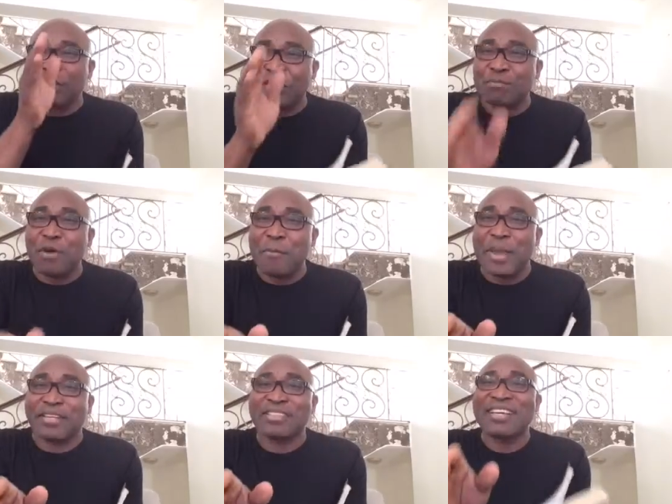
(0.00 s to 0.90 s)
to this
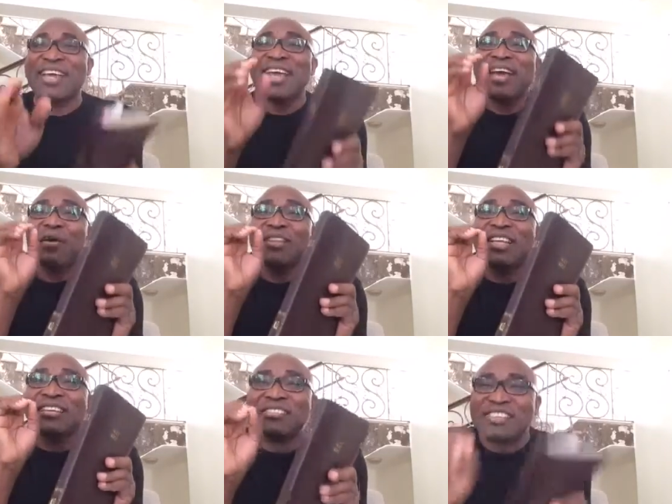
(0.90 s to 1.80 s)
moment
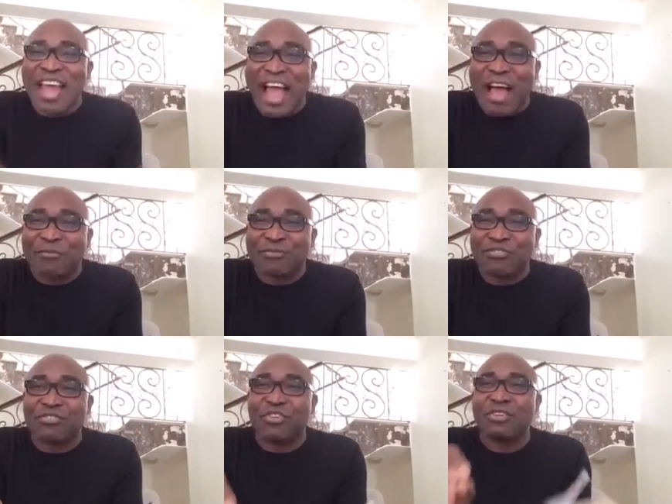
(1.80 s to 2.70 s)

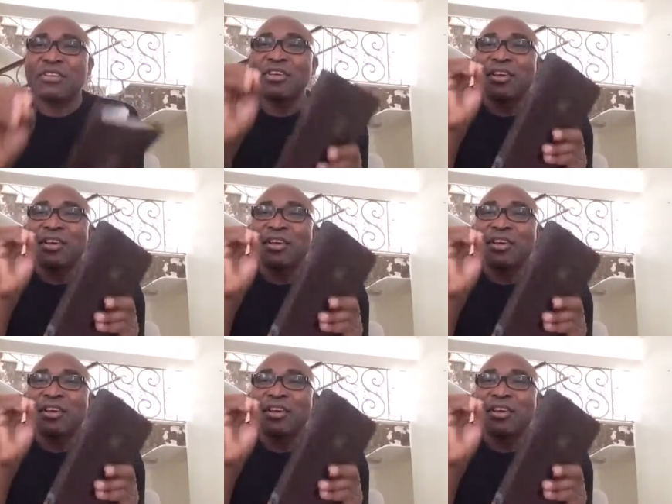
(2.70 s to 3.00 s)
deserves